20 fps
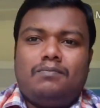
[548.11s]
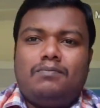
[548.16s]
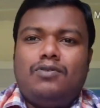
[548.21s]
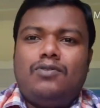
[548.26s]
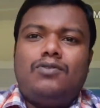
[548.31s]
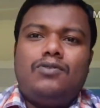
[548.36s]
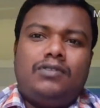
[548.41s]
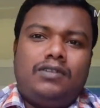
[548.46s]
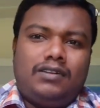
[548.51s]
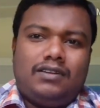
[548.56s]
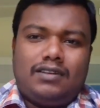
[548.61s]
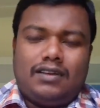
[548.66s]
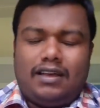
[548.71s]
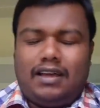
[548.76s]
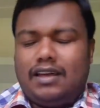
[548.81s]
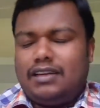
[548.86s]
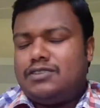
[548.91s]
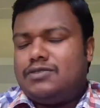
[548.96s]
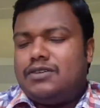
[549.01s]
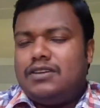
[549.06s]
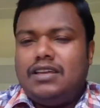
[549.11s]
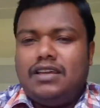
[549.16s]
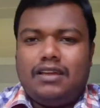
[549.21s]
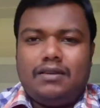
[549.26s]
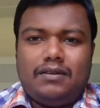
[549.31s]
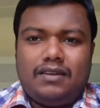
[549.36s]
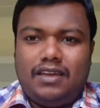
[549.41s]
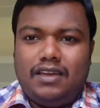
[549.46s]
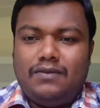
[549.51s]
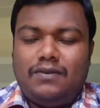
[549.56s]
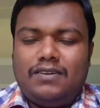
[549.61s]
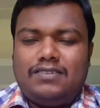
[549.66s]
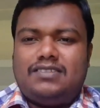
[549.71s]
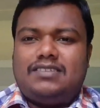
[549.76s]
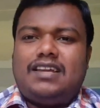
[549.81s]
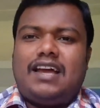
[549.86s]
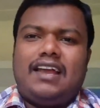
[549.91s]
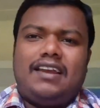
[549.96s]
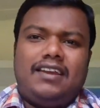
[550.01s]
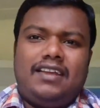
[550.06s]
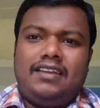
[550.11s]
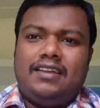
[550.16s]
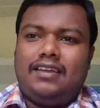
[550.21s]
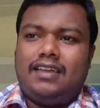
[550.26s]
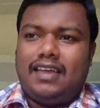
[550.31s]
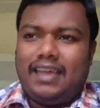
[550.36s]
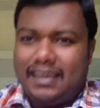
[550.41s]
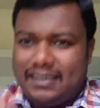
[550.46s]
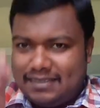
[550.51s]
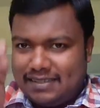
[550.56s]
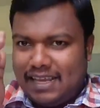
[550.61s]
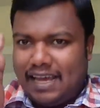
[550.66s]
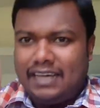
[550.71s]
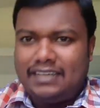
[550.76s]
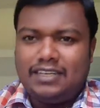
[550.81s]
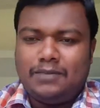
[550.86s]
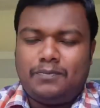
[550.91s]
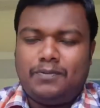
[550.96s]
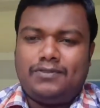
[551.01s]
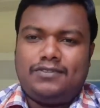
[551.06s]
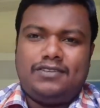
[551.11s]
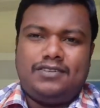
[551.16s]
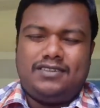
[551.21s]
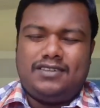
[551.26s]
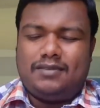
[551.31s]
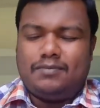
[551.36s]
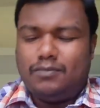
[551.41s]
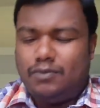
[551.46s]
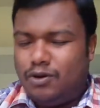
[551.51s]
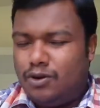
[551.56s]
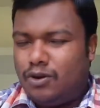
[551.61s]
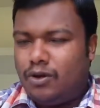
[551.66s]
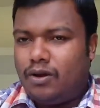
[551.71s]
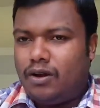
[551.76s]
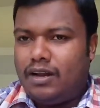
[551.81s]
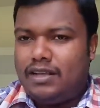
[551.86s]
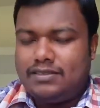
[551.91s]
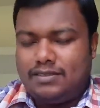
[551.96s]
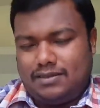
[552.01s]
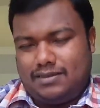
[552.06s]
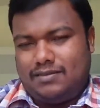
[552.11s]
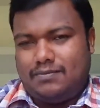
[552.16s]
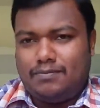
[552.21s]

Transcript: Boone, actually, he was standing exact position, more or less